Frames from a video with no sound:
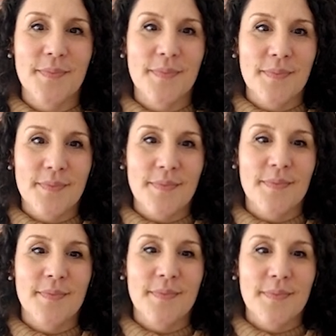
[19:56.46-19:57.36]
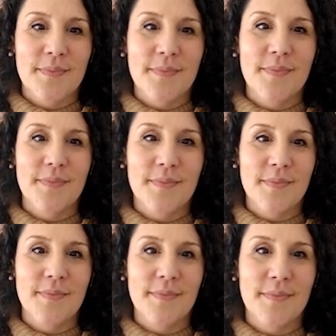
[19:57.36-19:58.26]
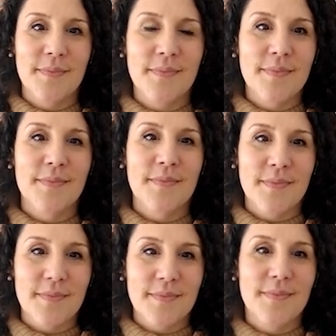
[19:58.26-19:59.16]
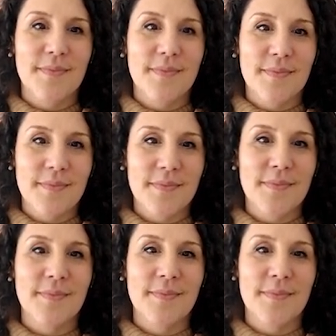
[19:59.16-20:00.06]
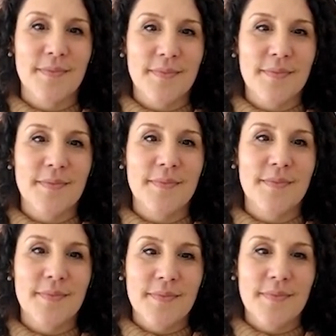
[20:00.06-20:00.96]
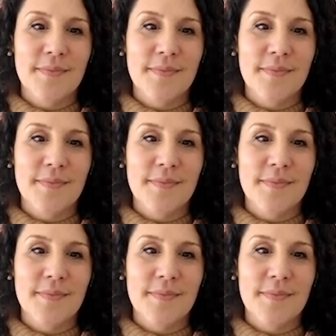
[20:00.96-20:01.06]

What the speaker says: No words are spoken by the person on screen.